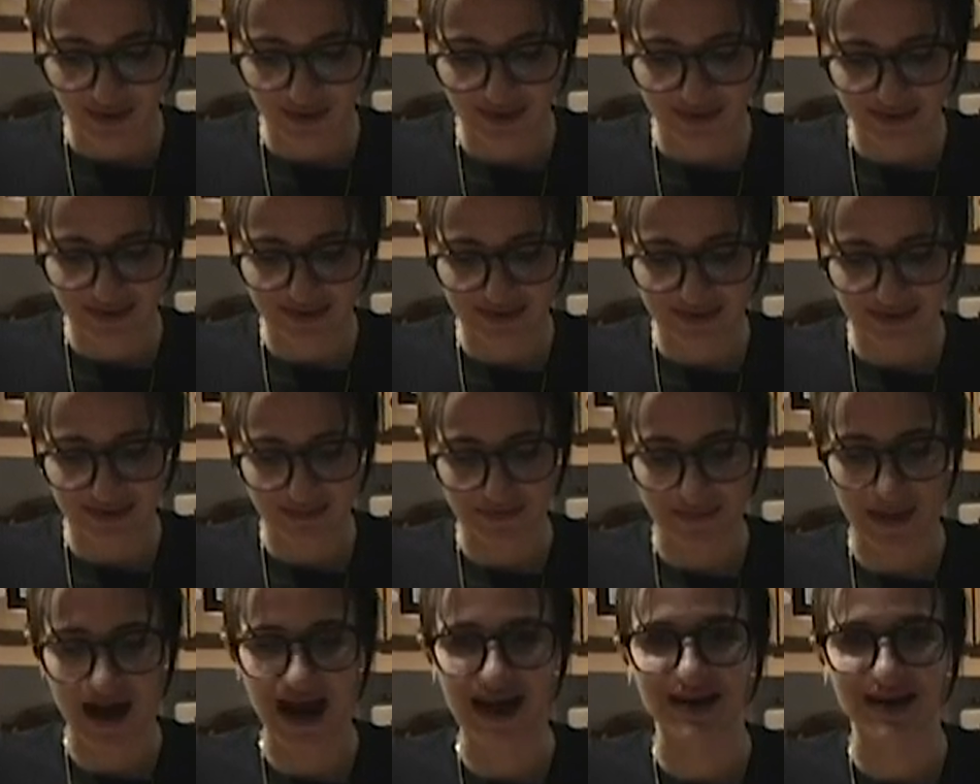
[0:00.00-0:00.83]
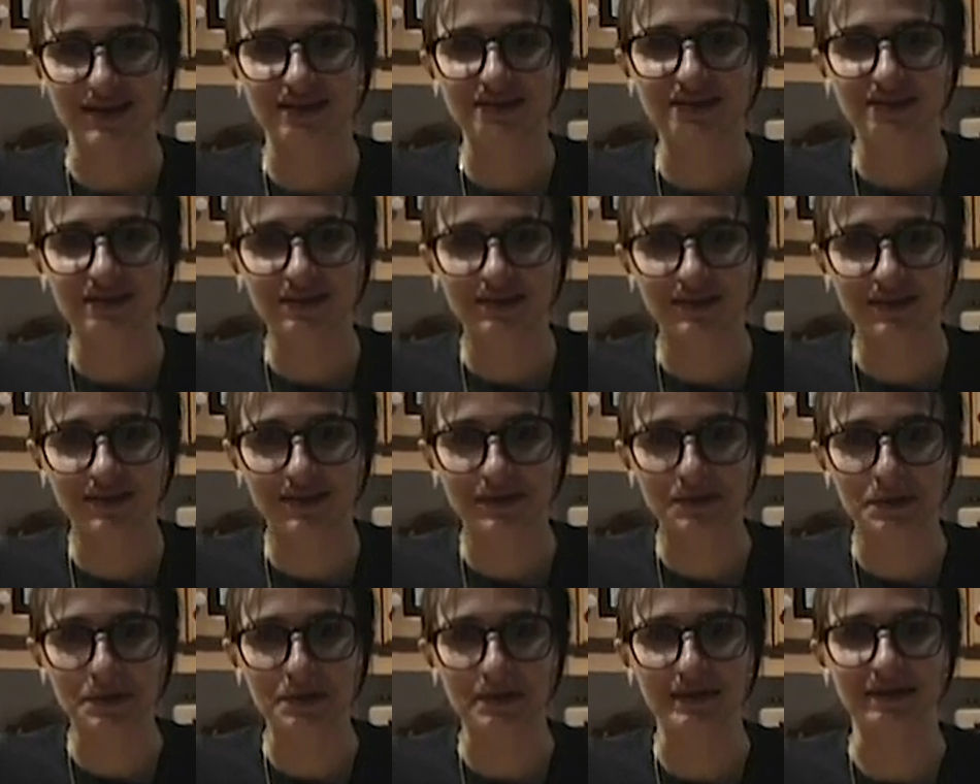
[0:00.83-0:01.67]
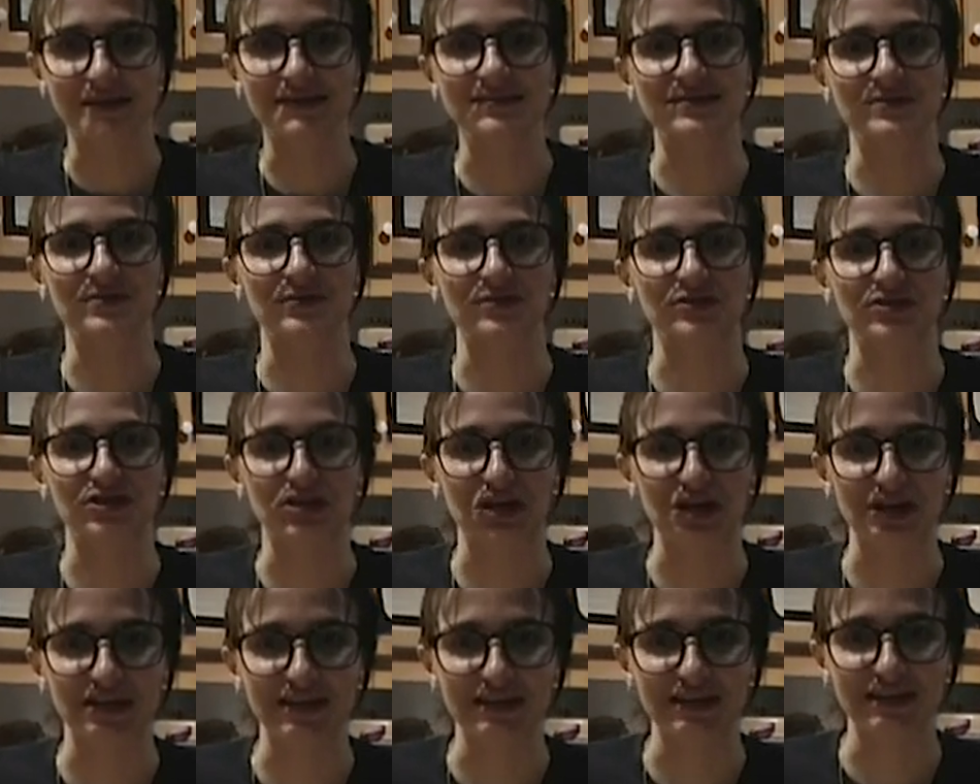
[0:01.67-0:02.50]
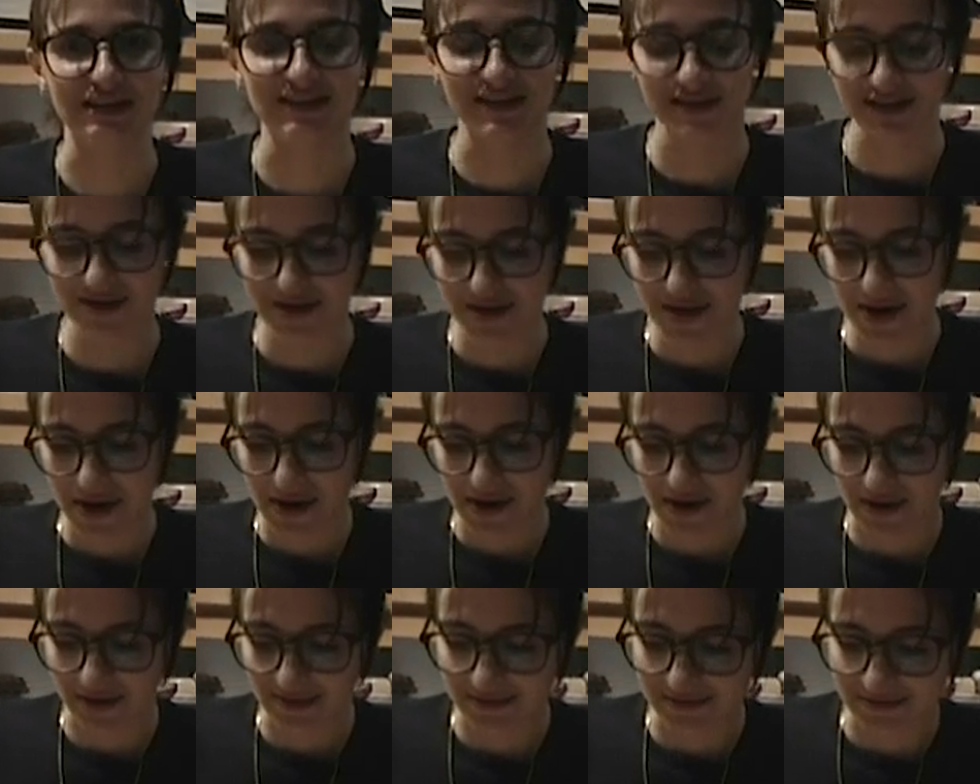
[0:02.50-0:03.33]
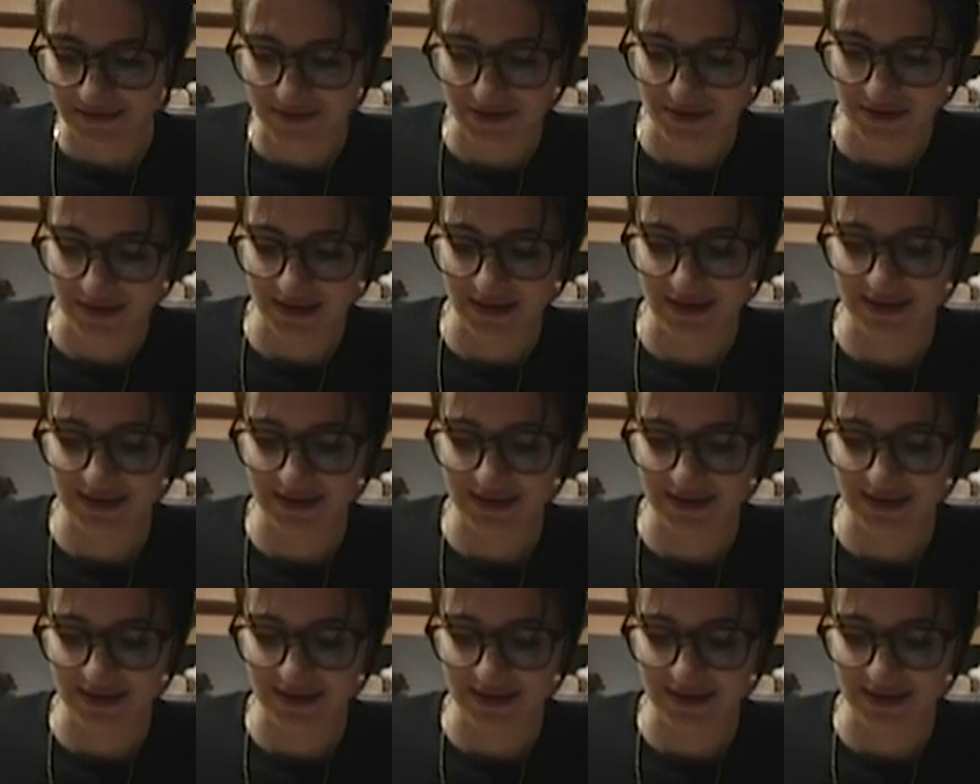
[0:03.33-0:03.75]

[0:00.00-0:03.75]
it's matte, it's not shiny, and it's got a